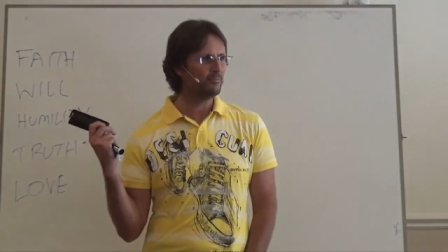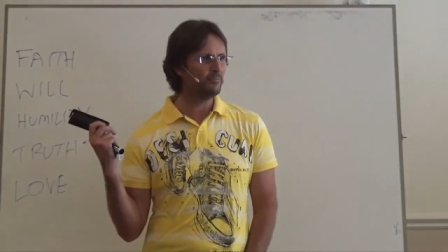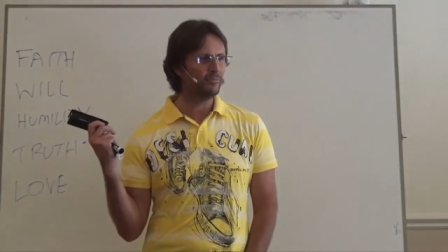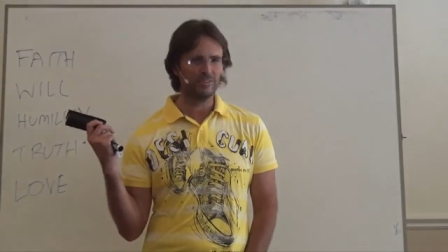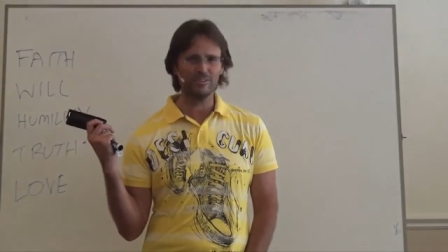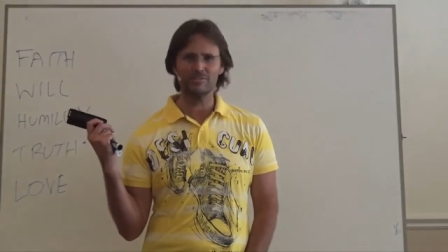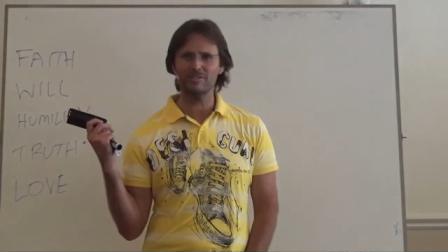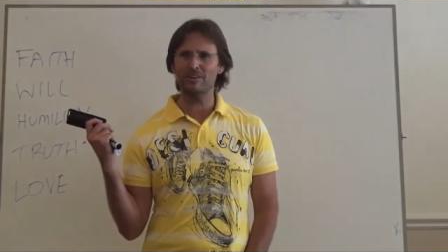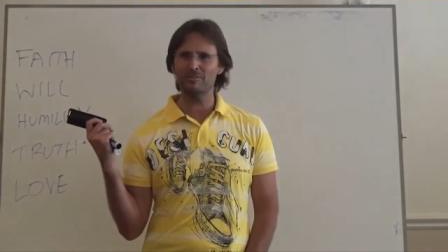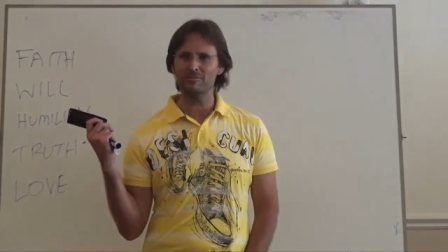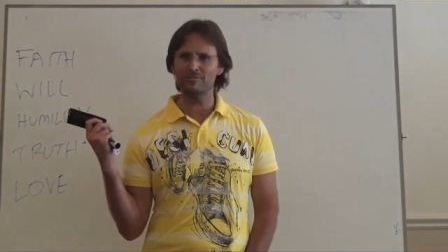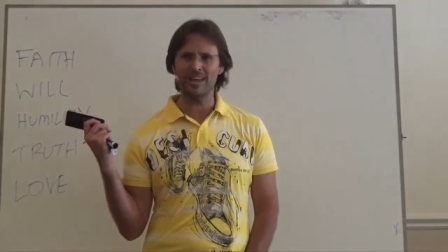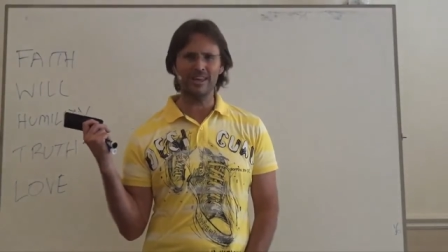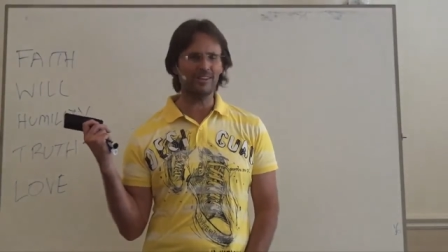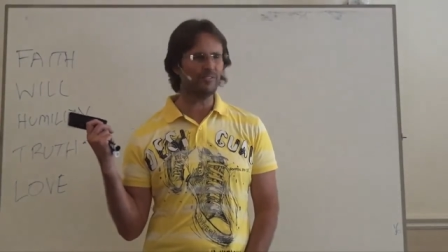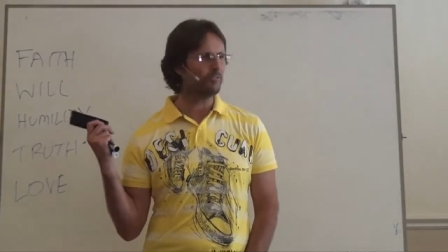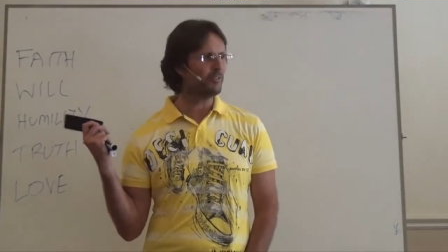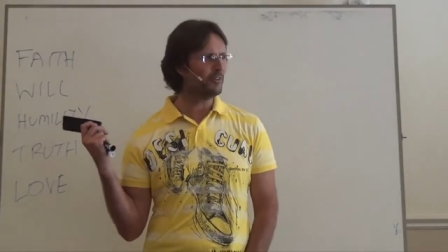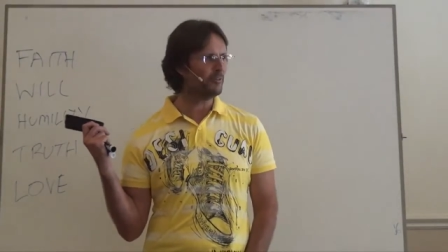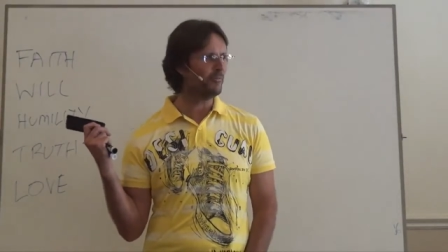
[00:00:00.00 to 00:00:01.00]
because I was
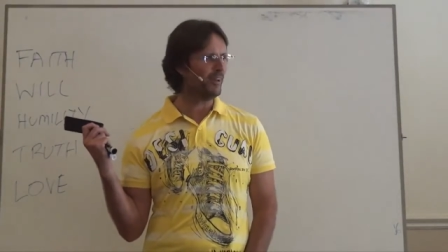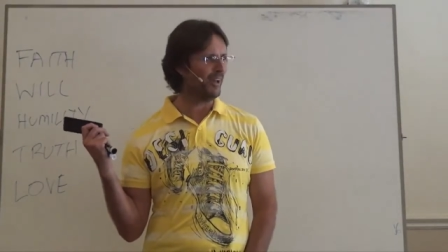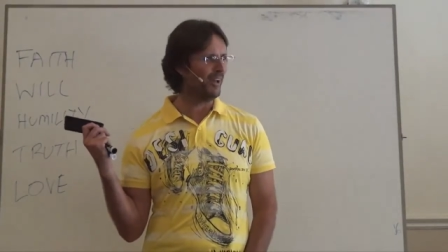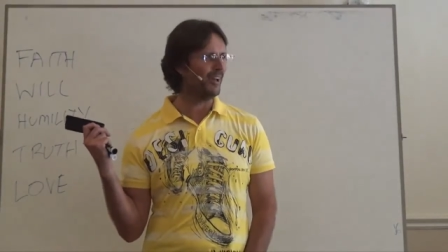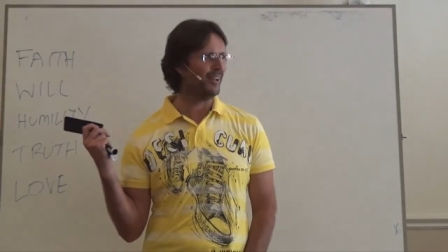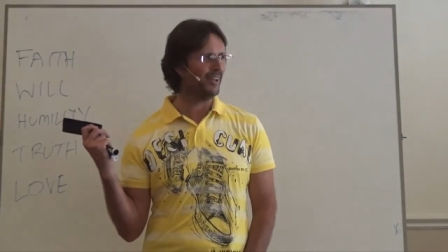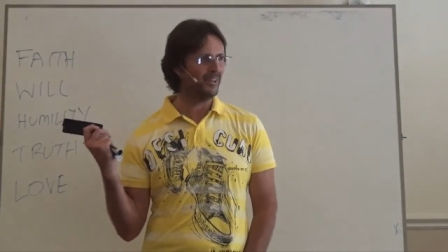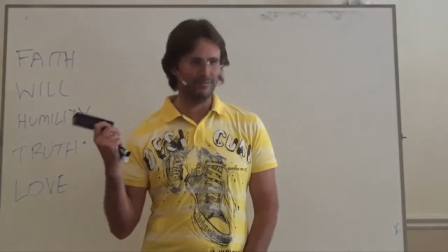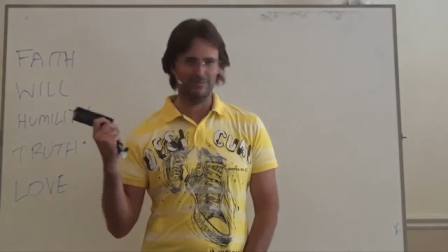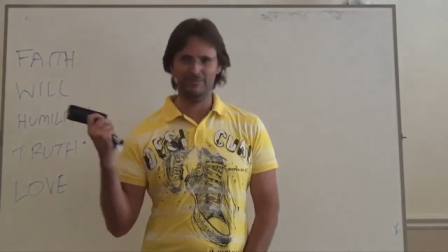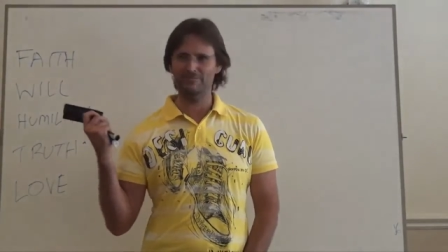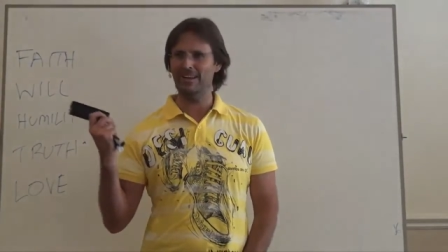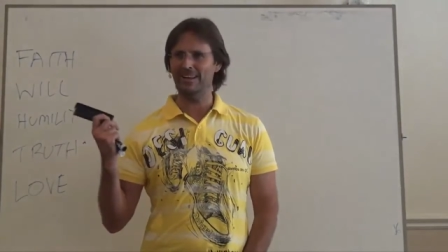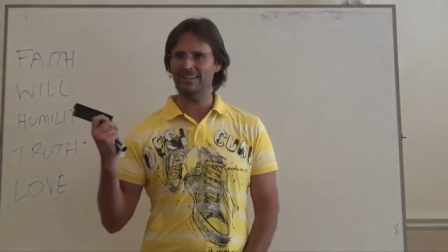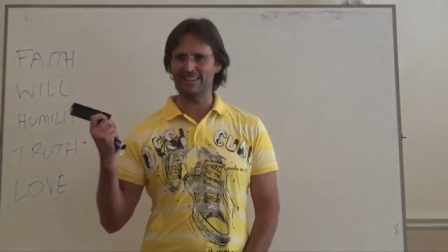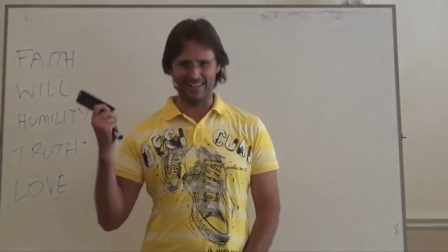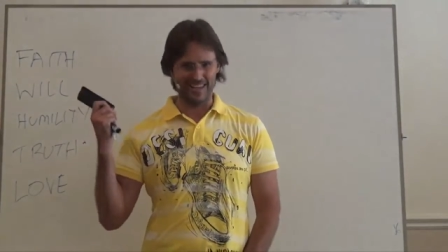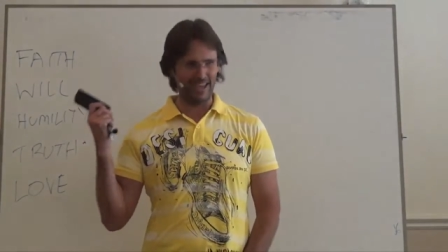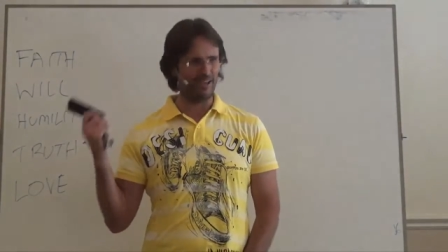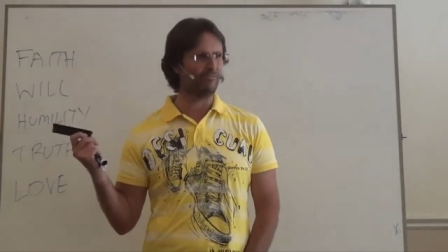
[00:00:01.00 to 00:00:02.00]
angry about the
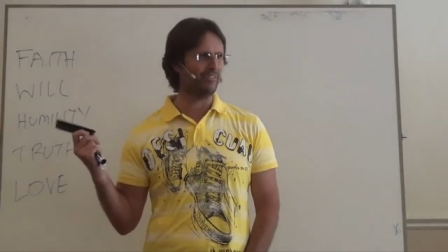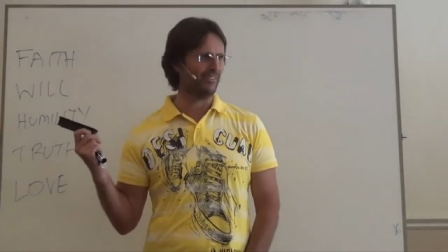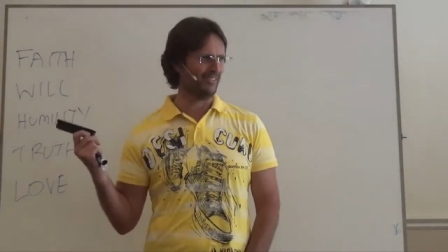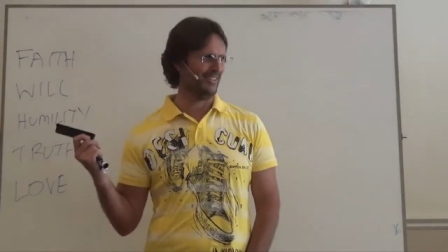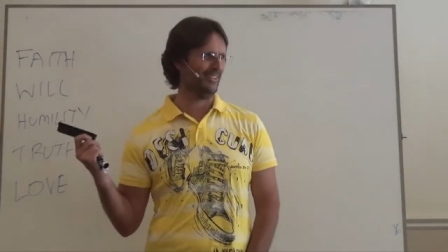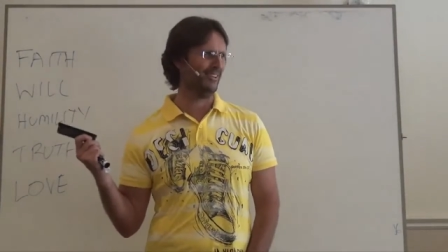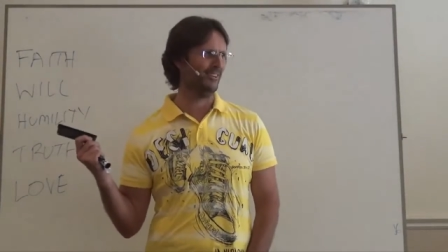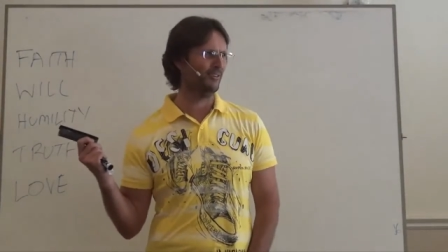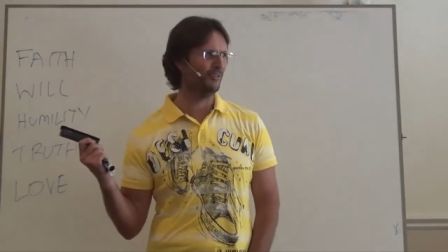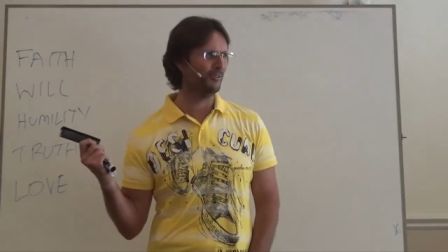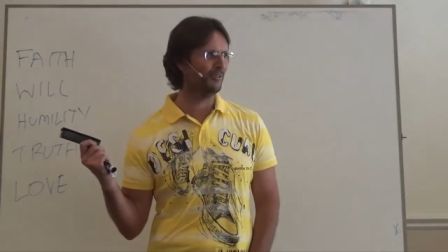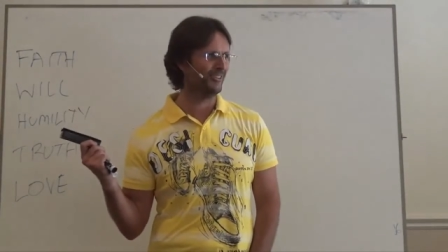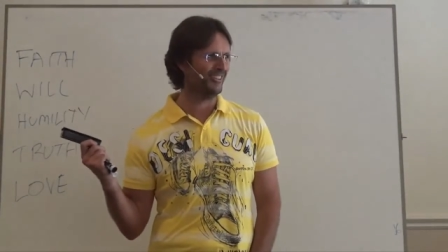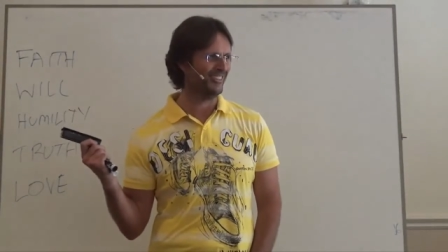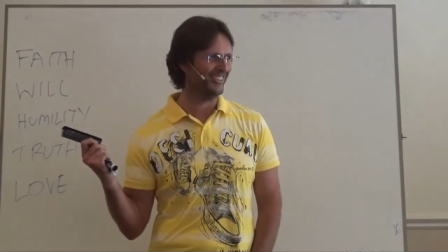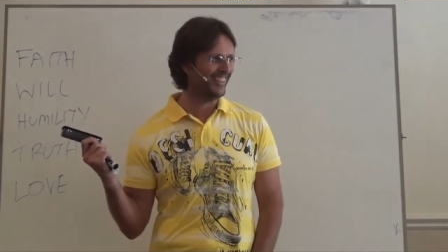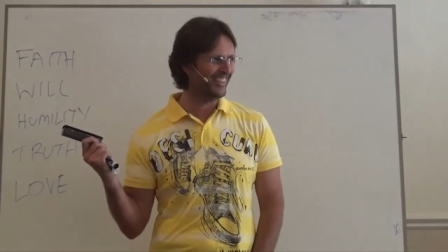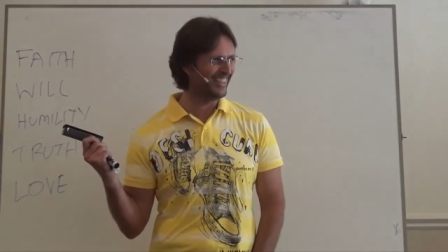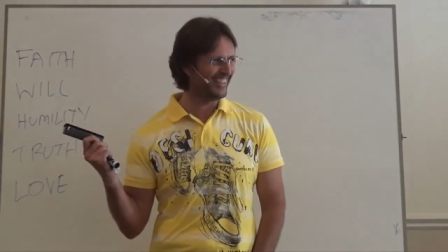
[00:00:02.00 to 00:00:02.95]
fact that everything I'd ordered